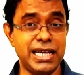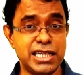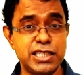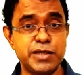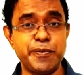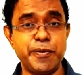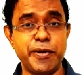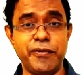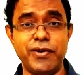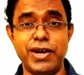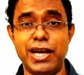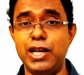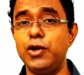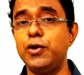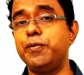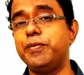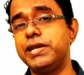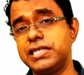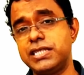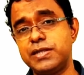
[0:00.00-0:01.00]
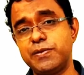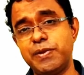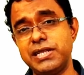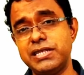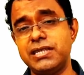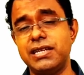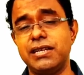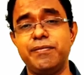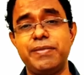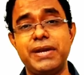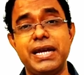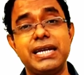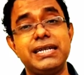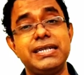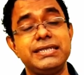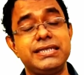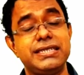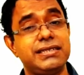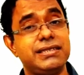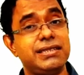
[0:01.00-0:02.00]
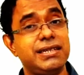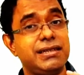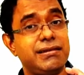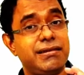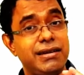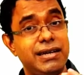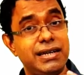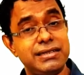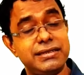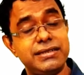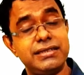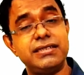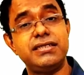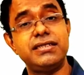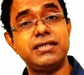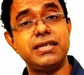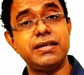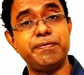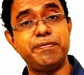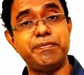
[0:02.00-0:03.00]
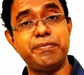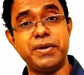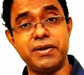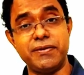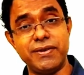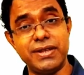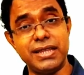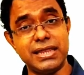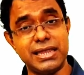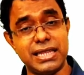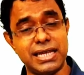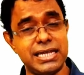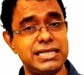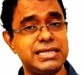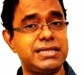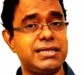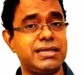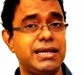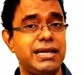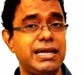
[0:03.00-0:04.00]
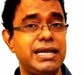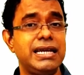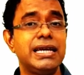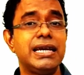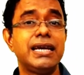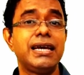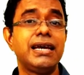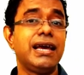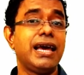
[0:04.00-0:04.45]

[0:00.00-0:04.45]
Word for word: XP value, principles and practices, and relationship between these three,